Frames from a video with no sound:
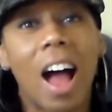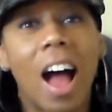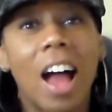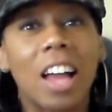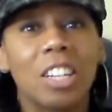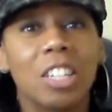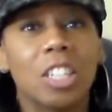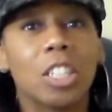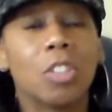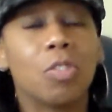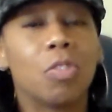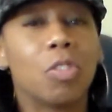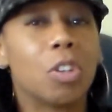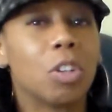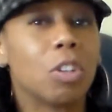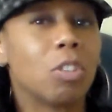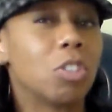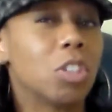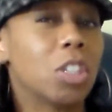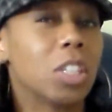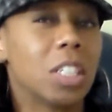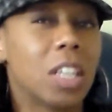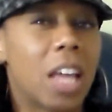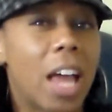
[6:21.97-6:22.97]
I just feel
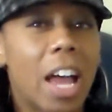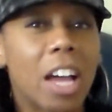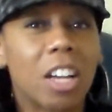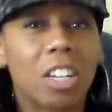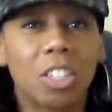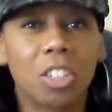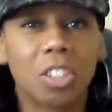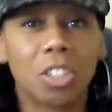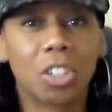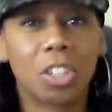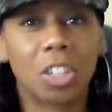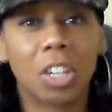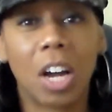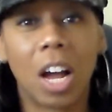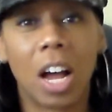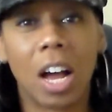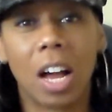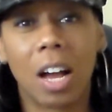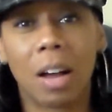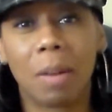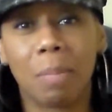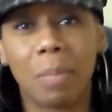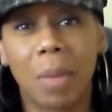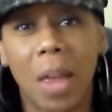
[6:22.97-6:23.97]
just extra
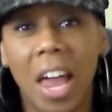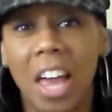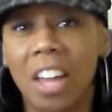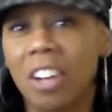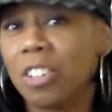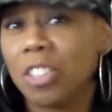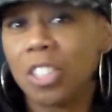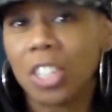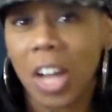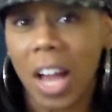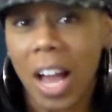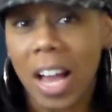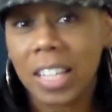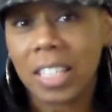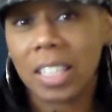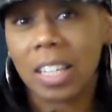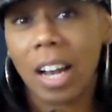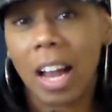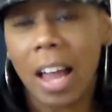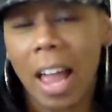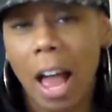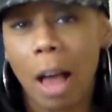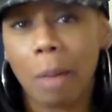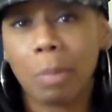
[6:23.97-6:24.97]
um, energized,
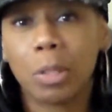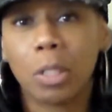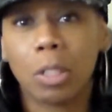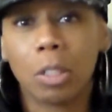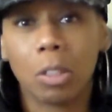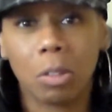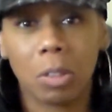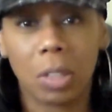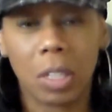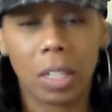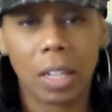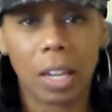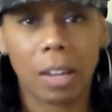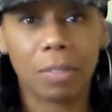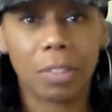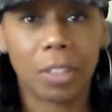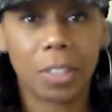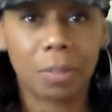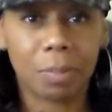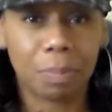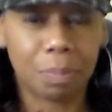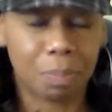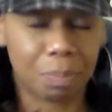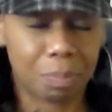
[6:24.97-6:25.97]
and I absolutely love
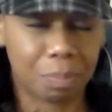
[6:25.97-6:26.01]
it.